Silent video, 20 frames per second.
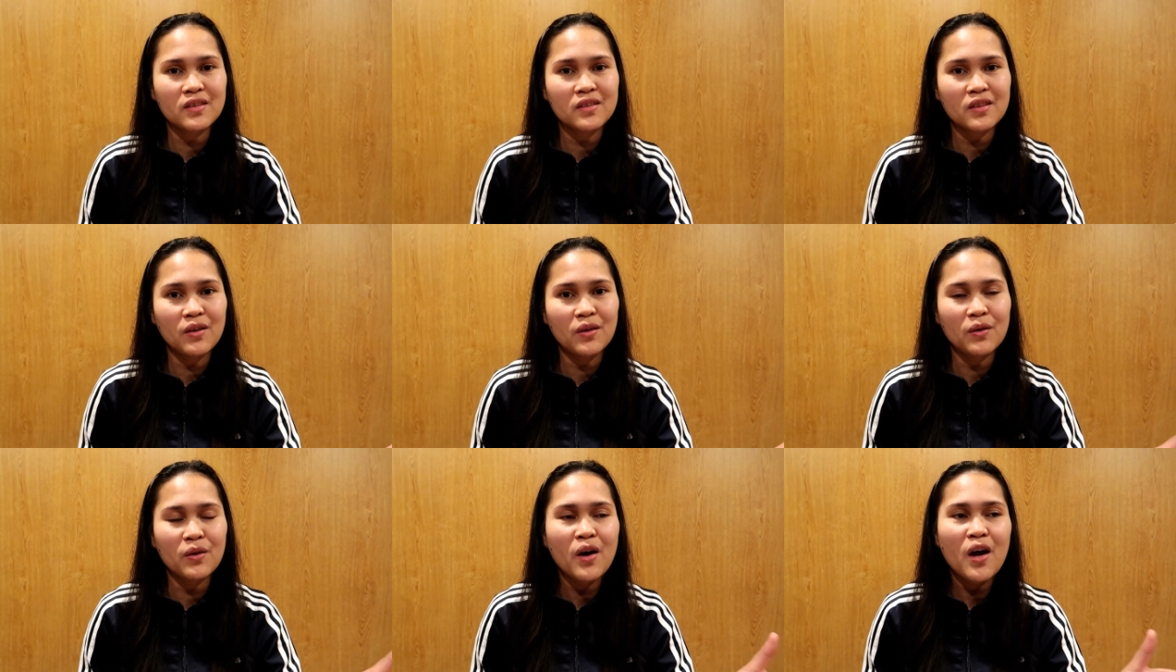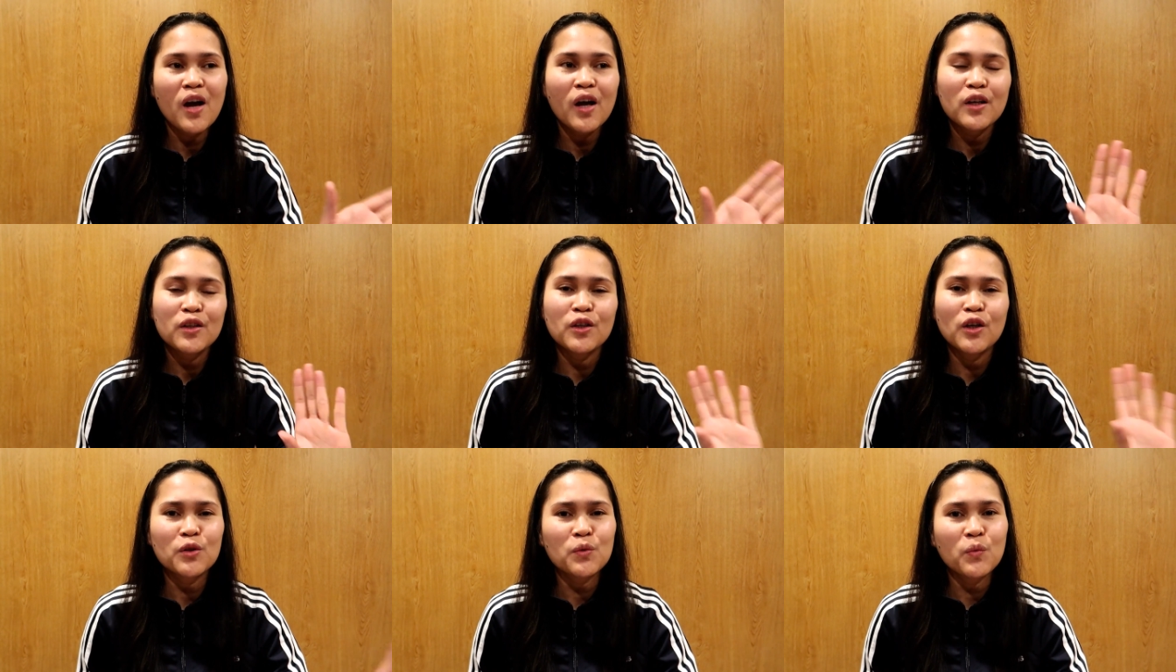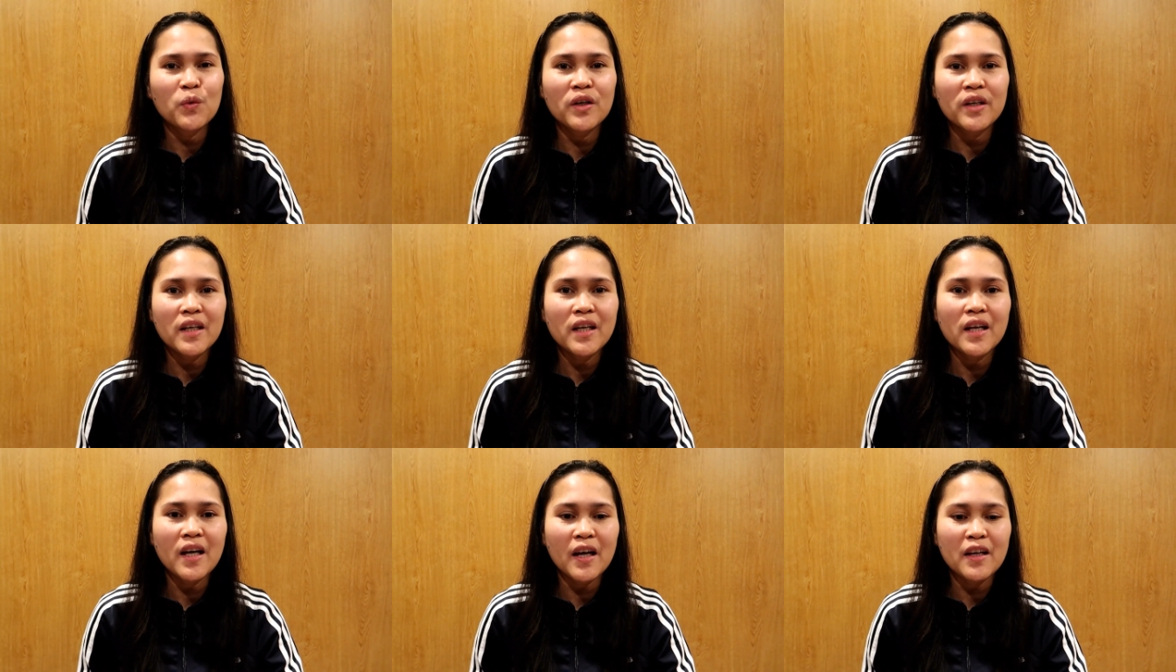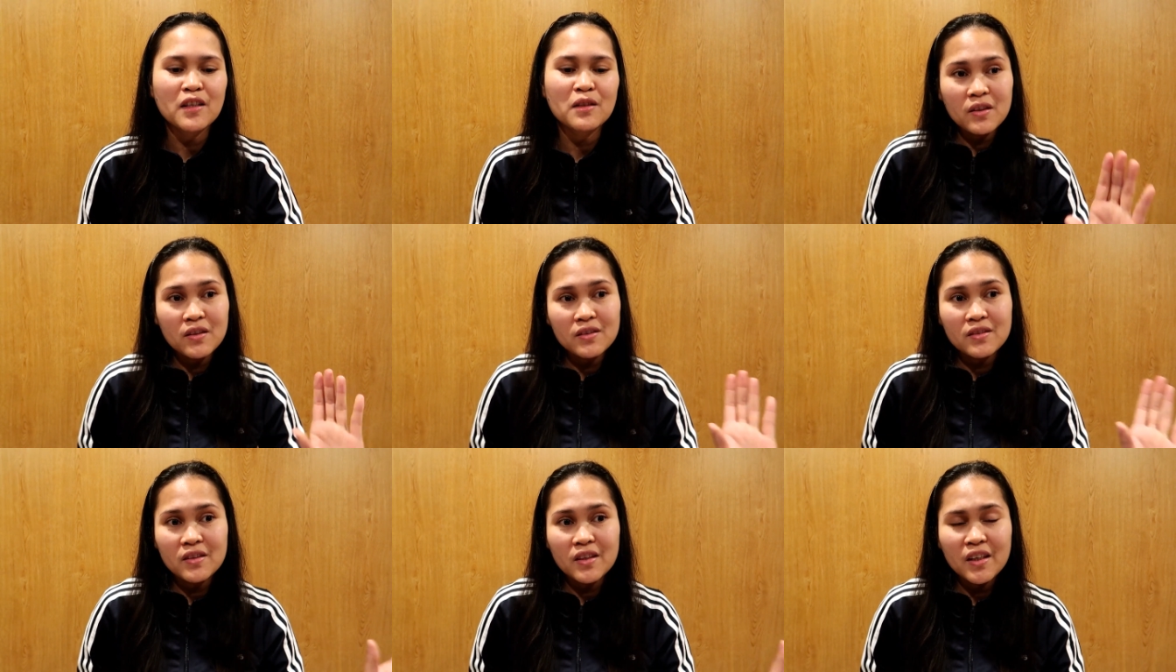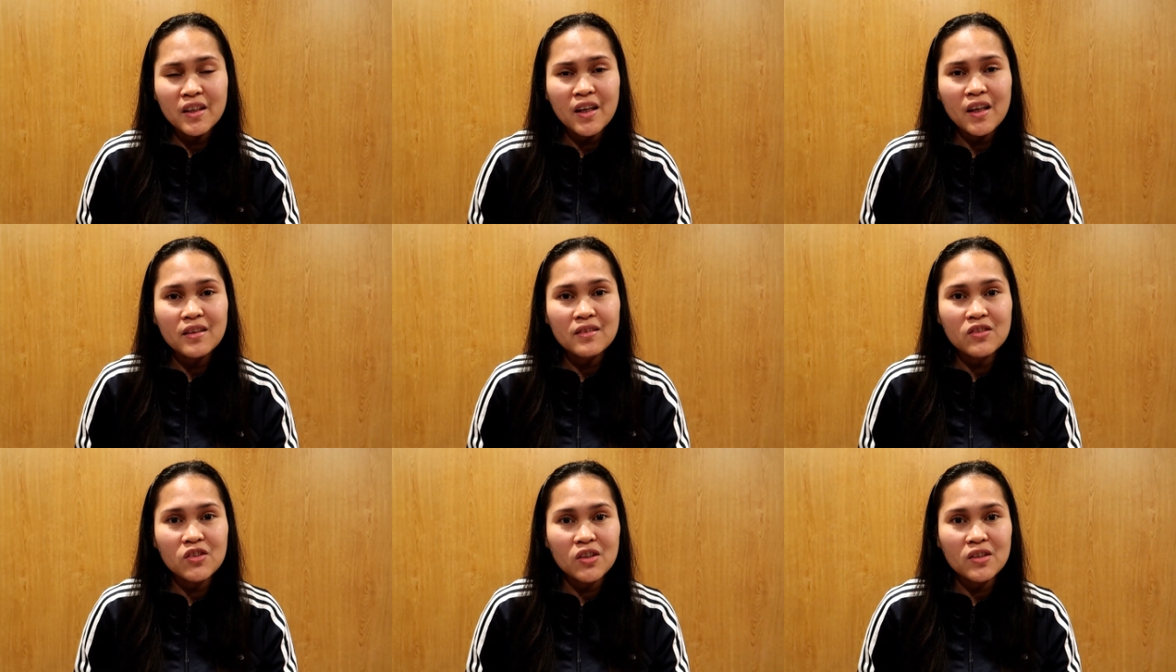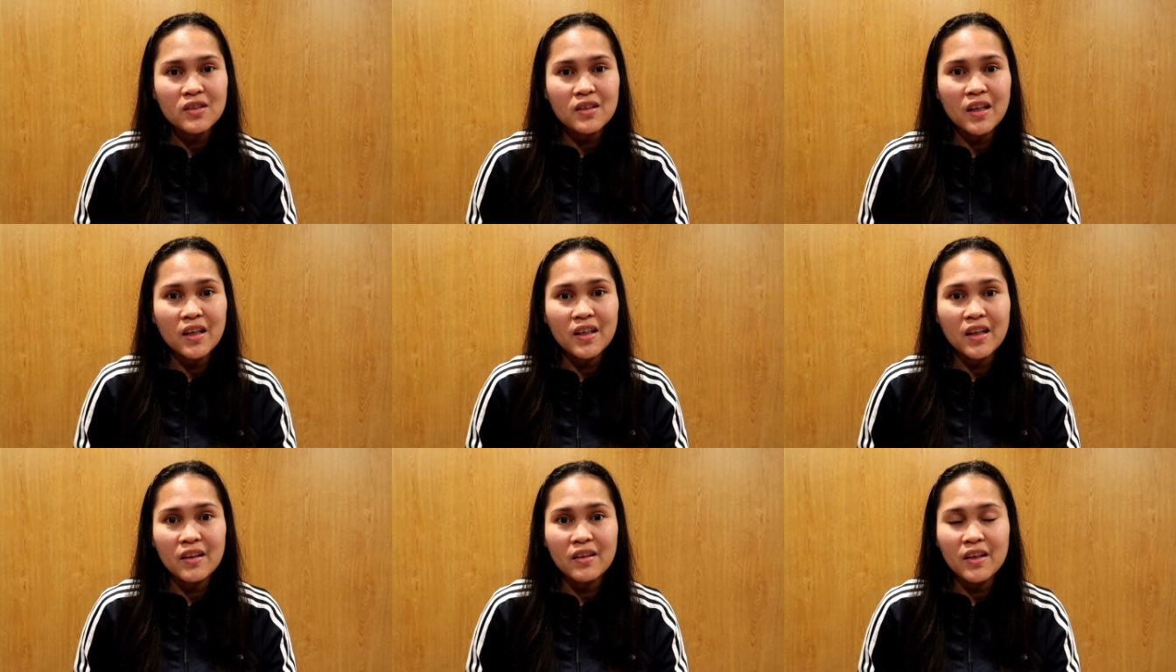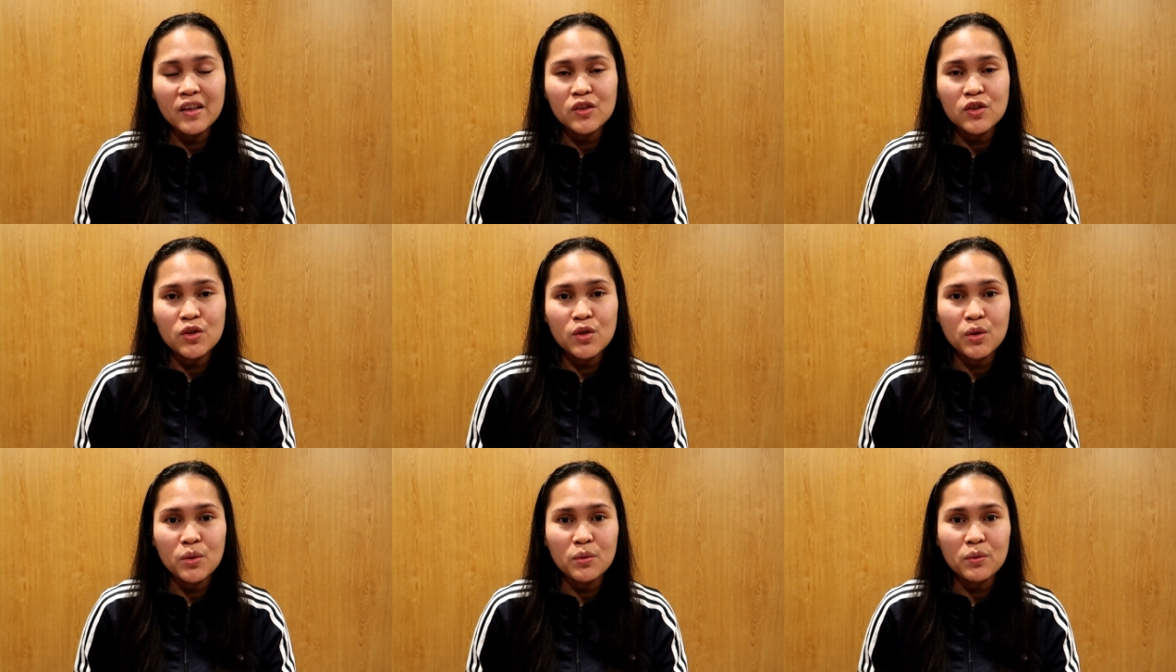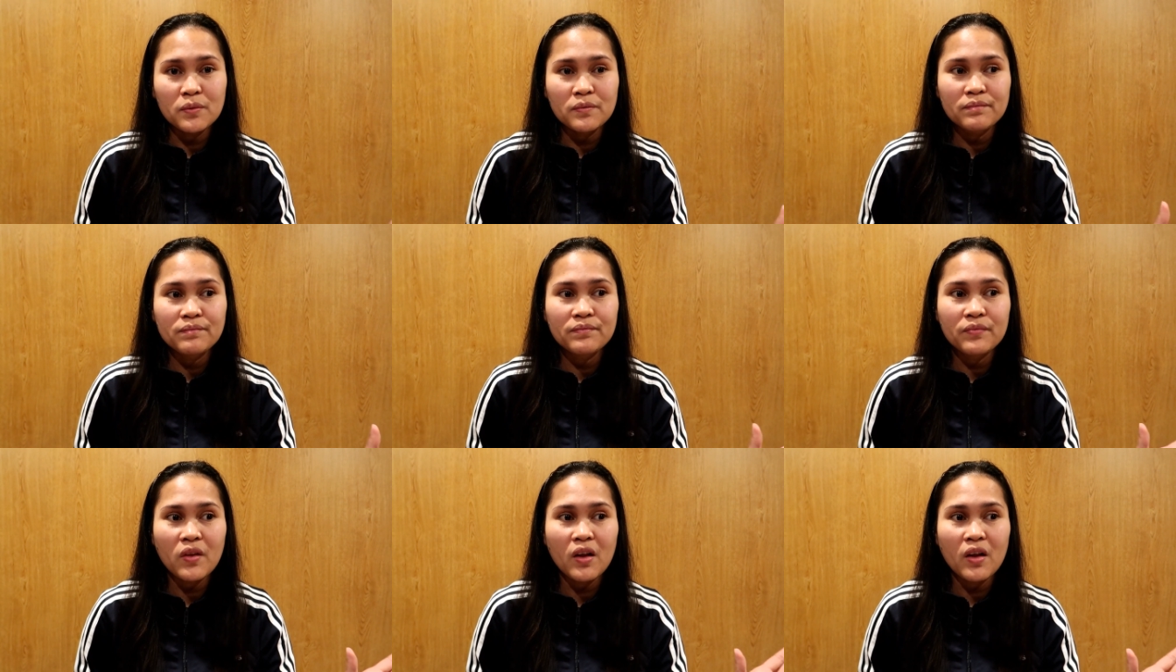So don't worry, guys, because they're not just gonna let you